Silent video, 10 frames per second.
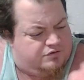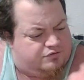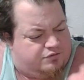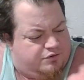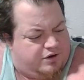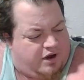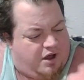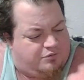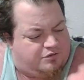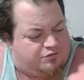screw head.
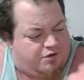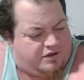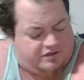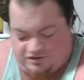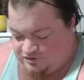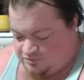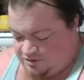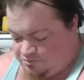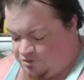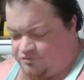I was right. That's going to
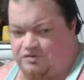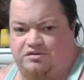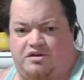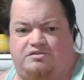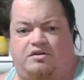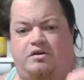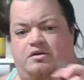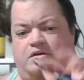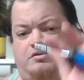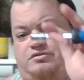be the perfect size.
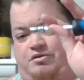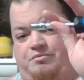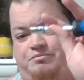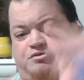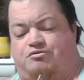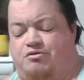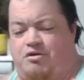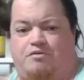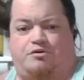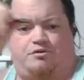So,
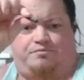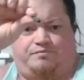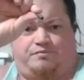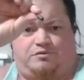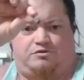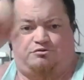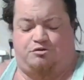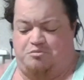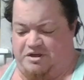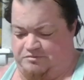screwdriver,
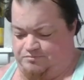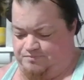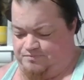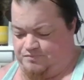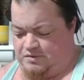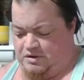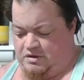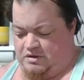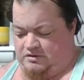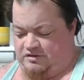screw bit.
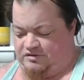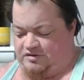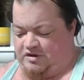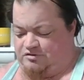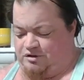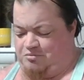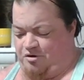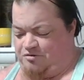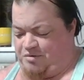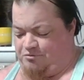This is actually
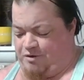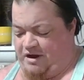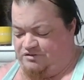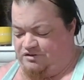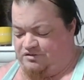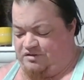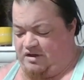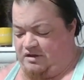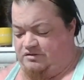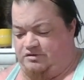part of my ratchet
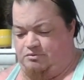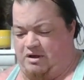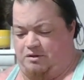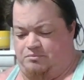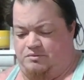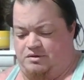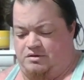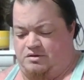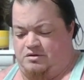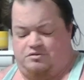set. Well,
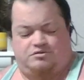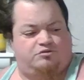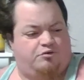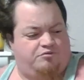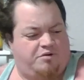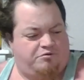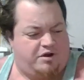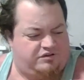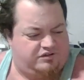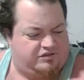Sort of my
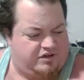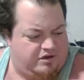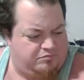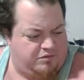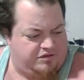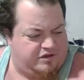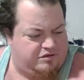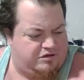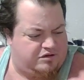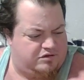ratchet set. I
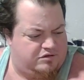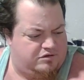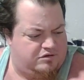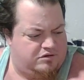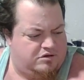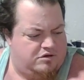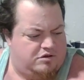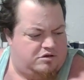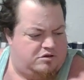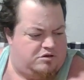think
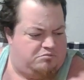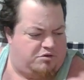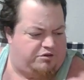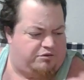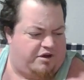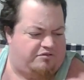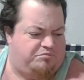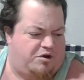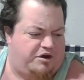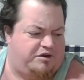my other half
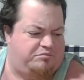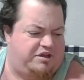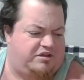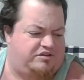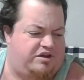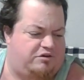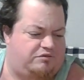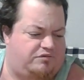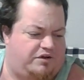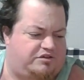bought it because he
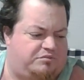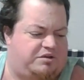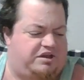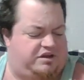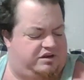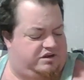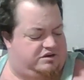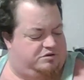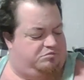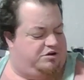couldn't find something he
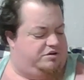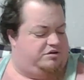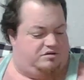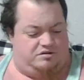needed, but